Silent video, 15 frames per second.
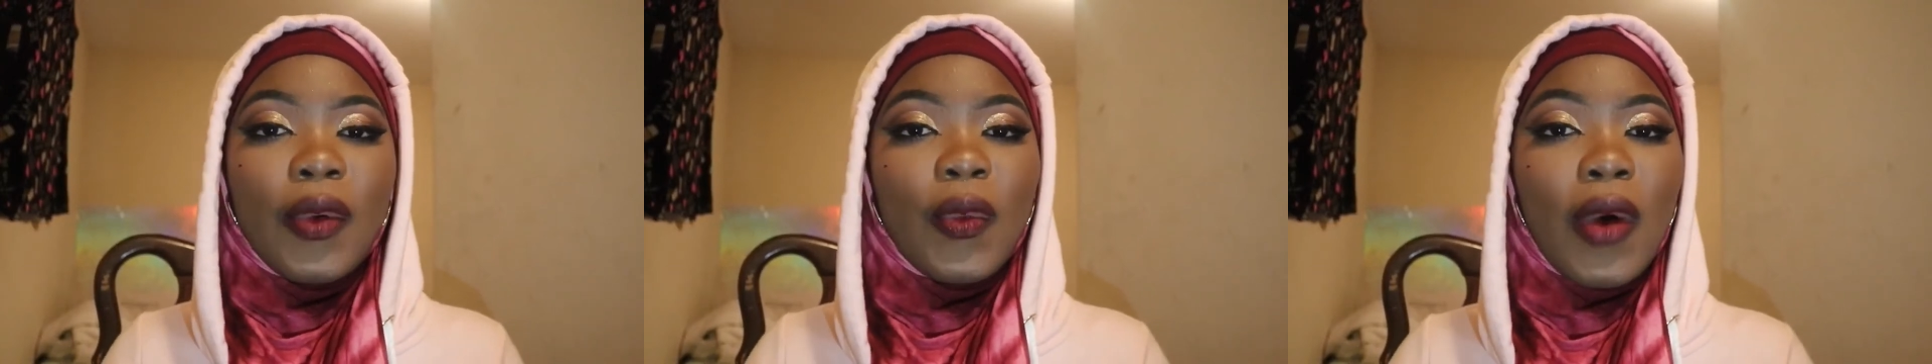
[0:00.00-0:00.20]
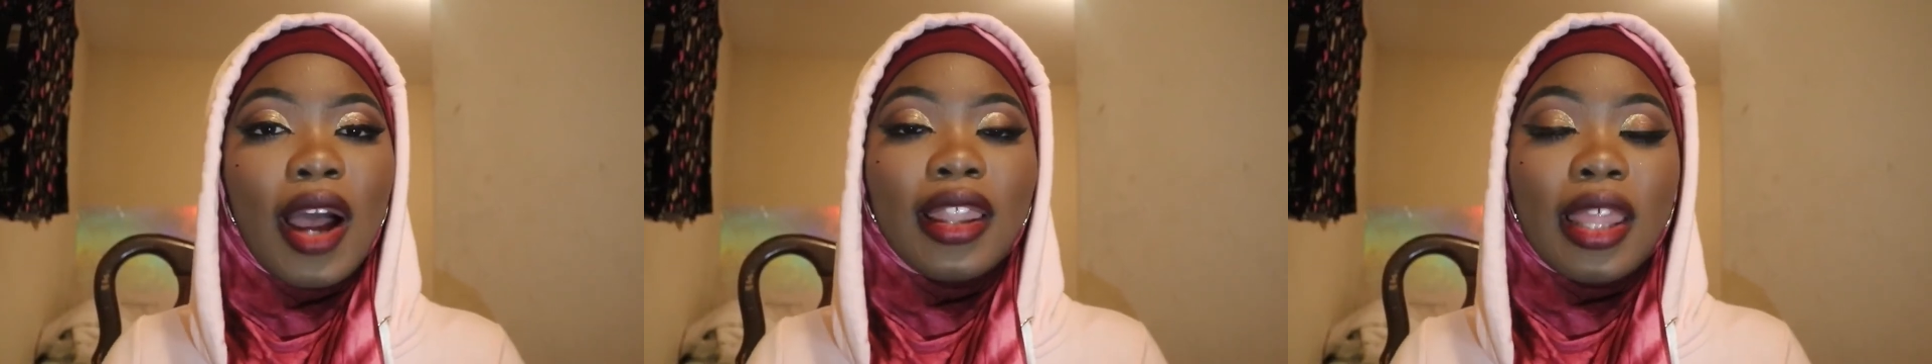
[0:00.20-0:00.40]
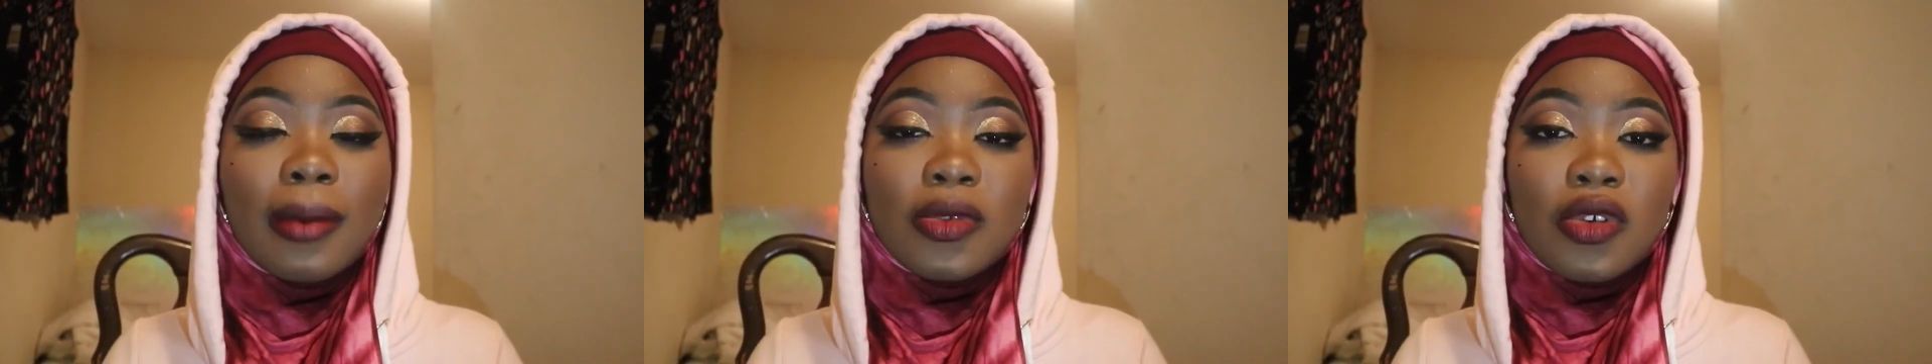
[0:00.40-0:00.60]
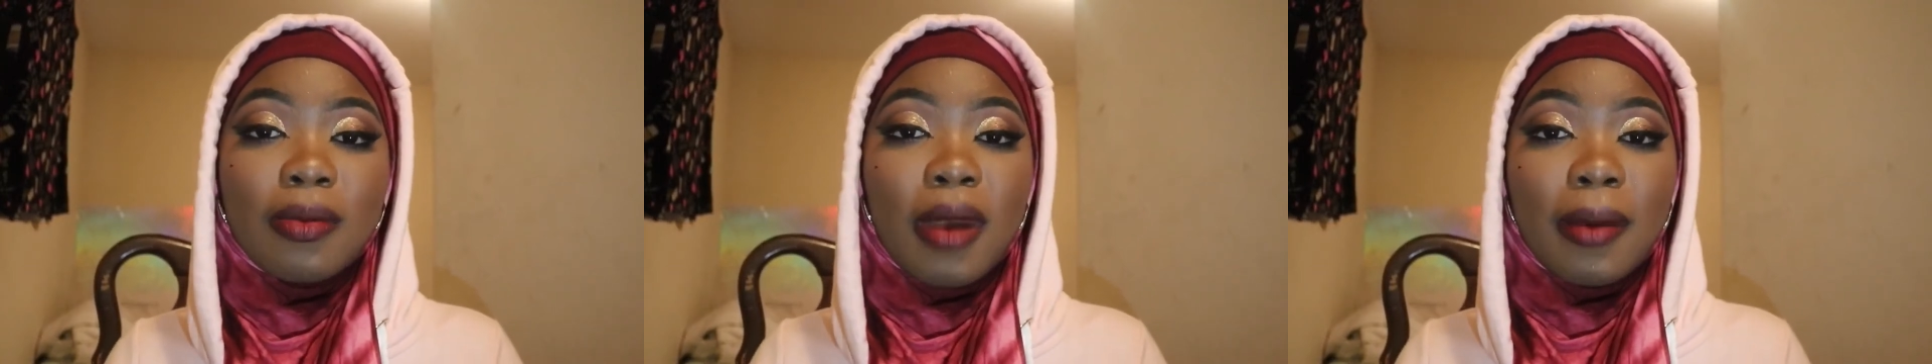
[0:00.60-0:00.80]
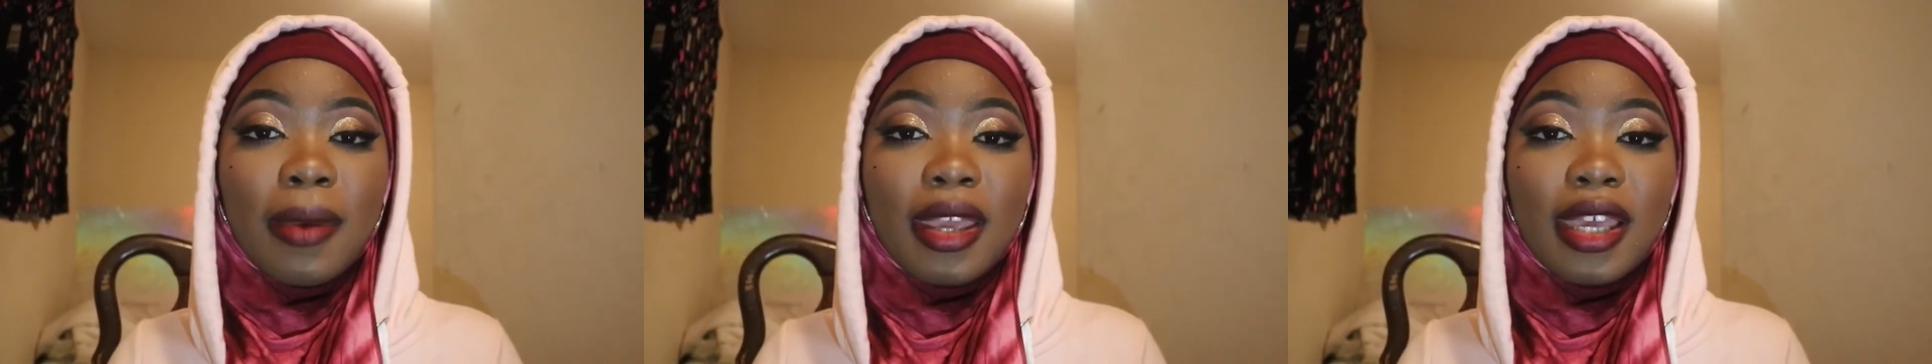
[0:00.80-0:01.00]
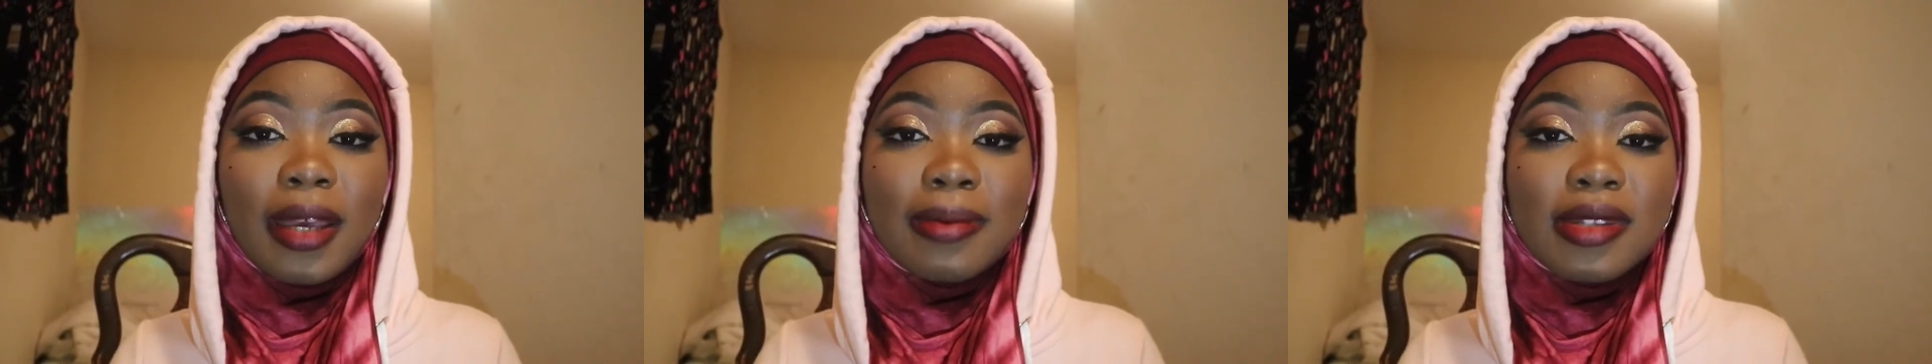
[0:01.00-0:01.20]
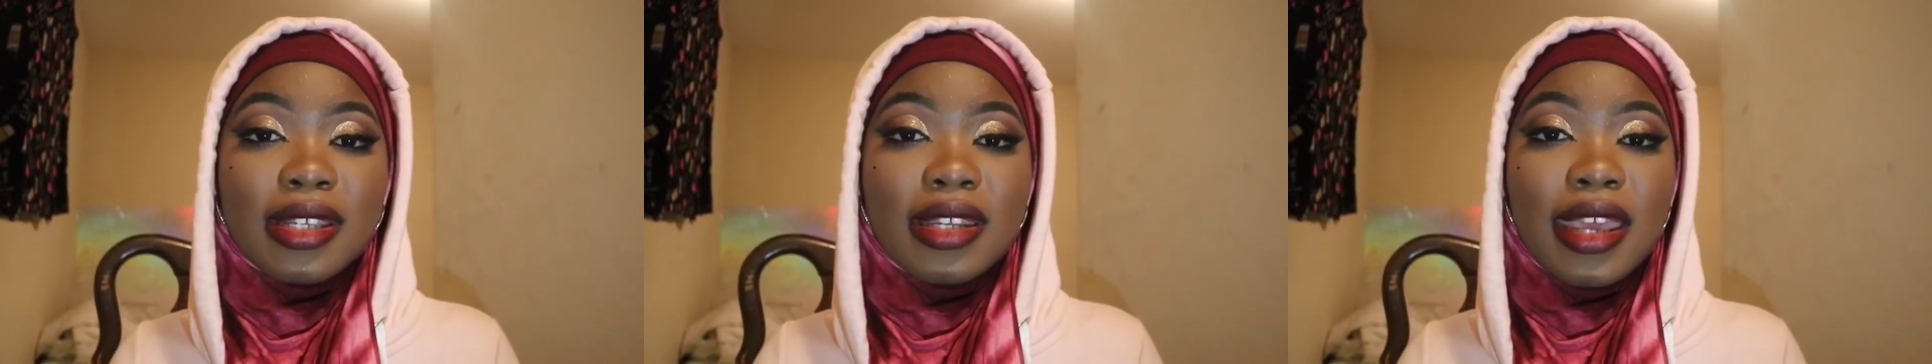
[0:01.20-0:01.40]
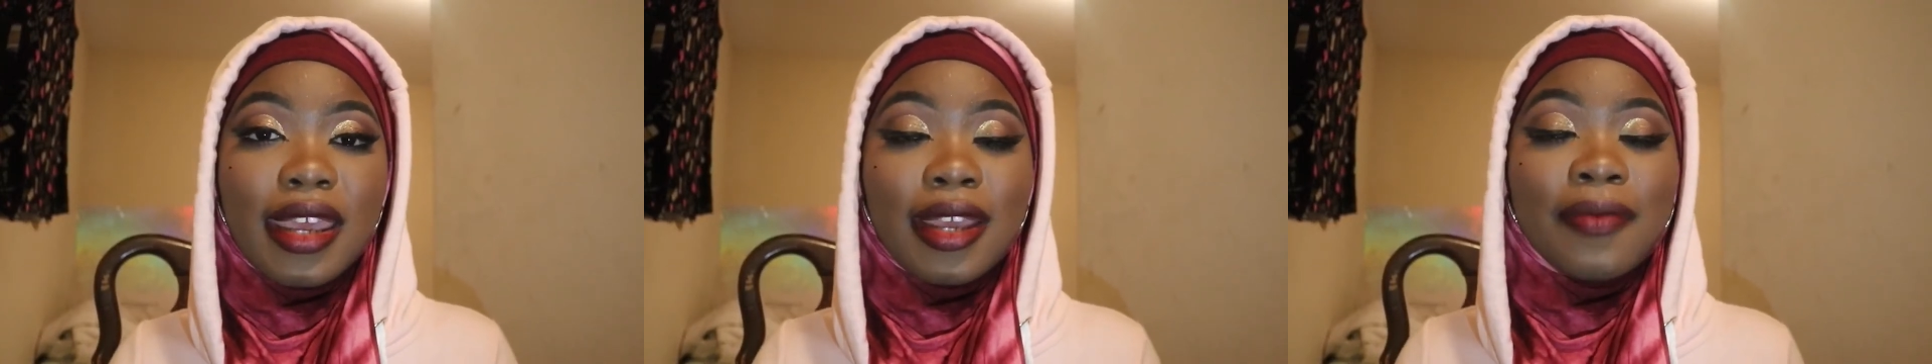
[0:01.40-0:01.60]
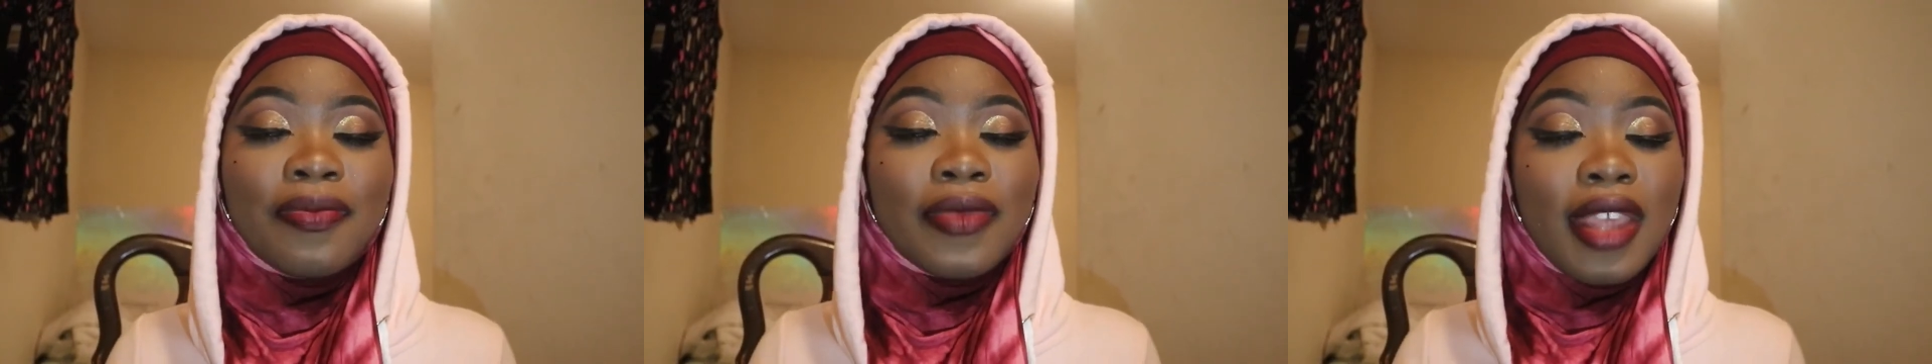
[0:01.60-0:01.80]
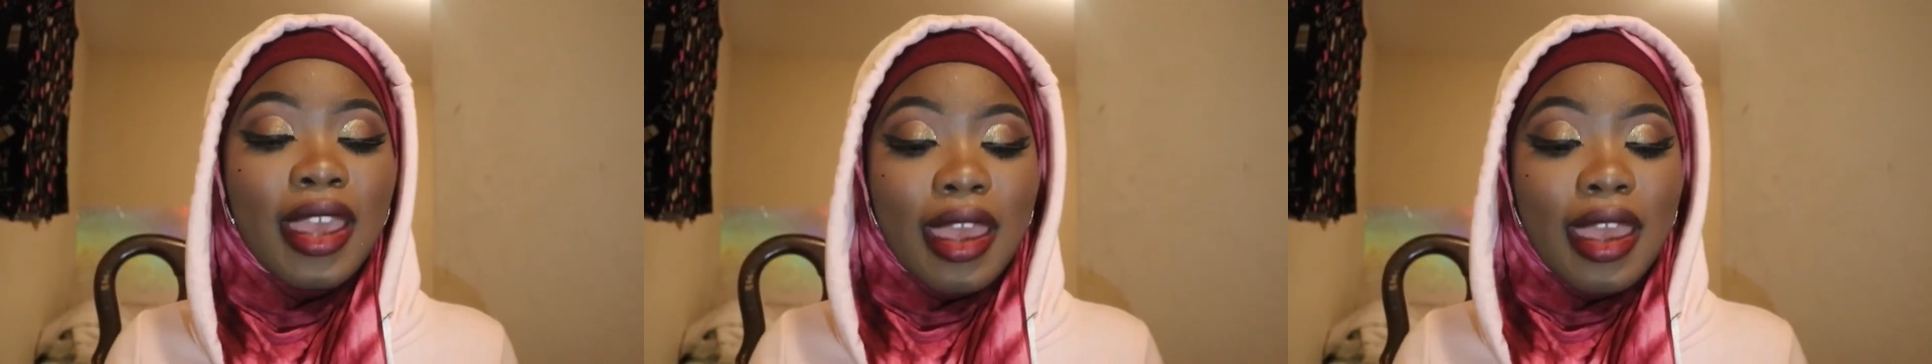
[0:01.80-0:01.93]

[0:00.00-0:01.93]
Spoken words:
while I'm doing my makeup today.